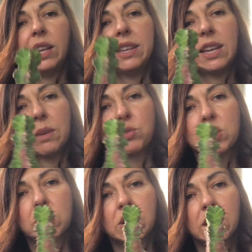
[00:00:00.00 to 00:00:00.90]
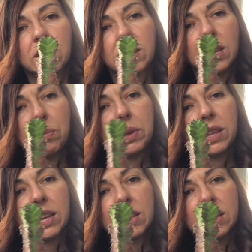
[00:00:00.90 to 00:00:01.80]
I think I'm just gonna keep it
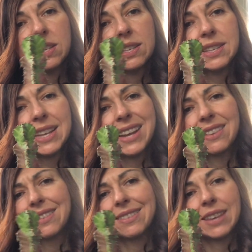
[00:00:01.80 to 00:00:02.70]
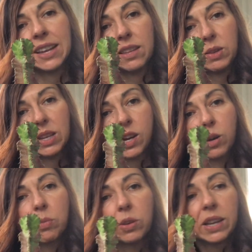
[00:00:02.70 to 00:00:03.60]
like this. It's not that
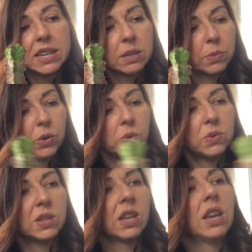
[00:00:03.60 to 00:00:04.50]
terrible, I suppose.